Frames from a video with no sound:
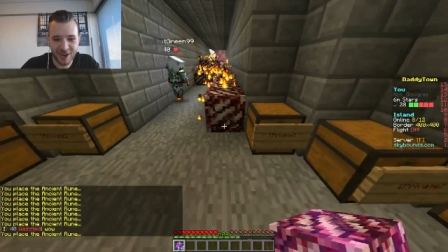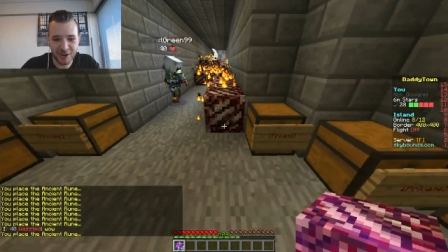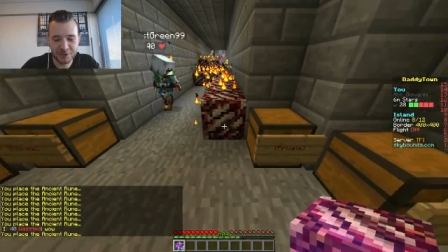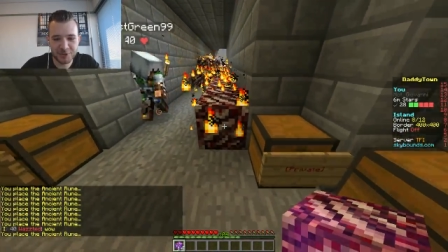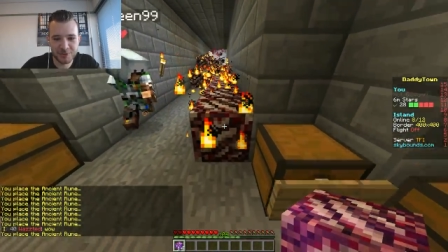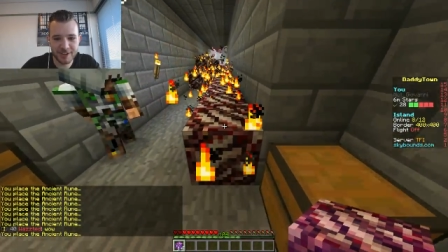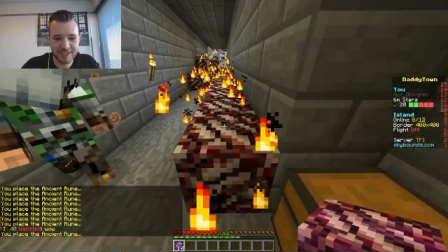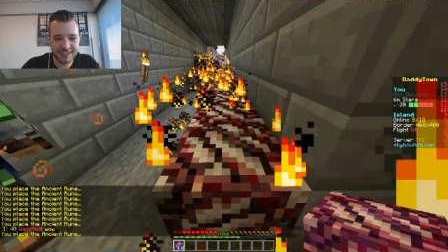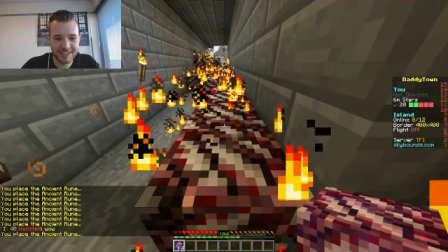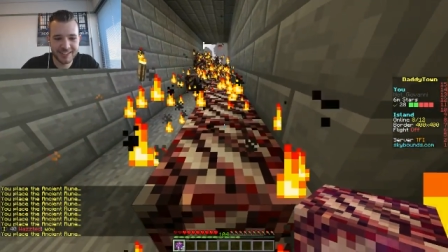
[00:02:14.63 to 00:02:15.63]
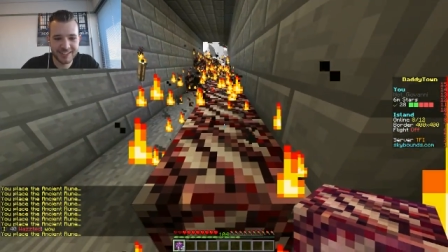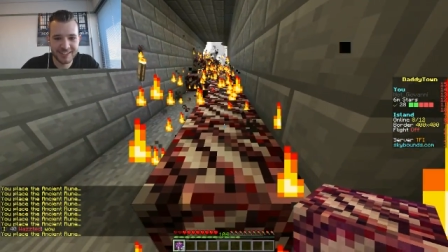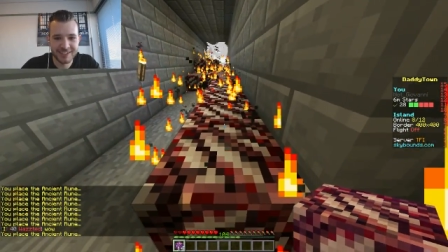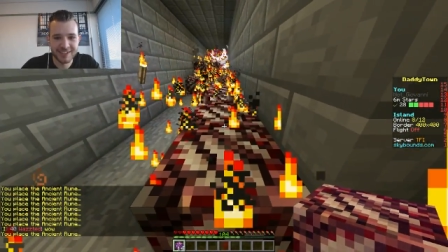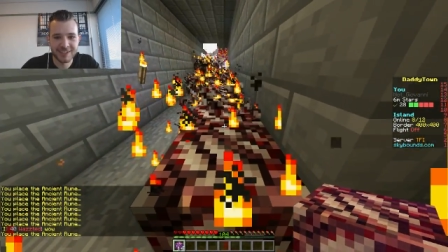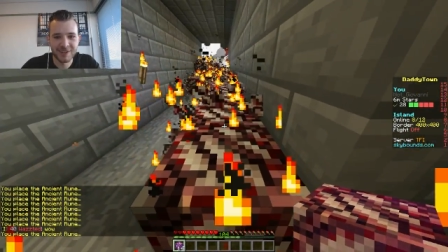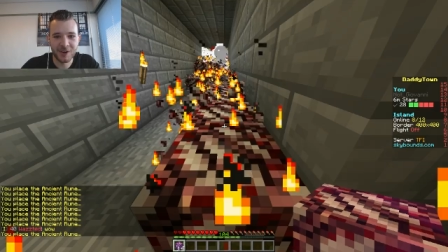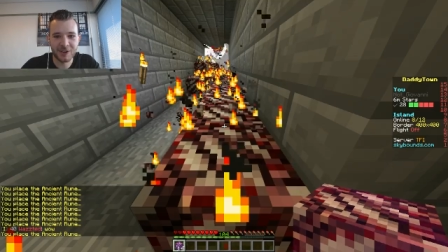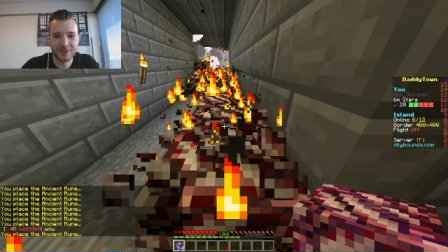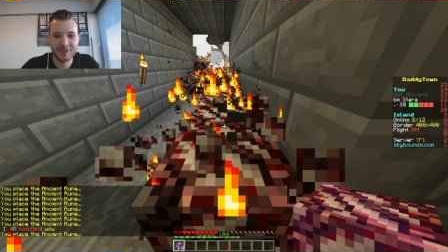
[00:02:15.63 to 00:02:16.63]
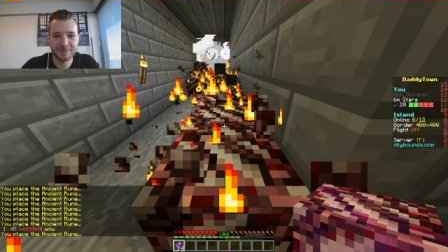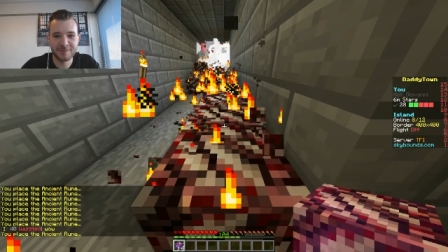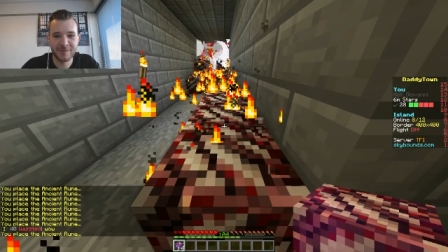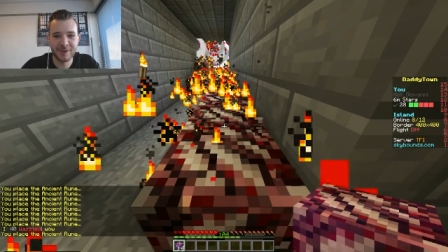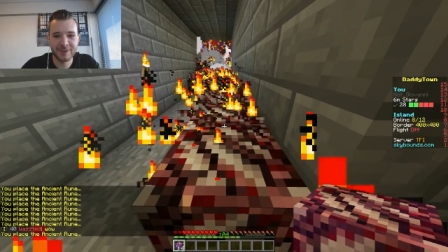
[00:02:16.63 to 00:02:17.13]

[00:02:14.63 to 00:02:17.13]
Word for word: You're out already? Yes.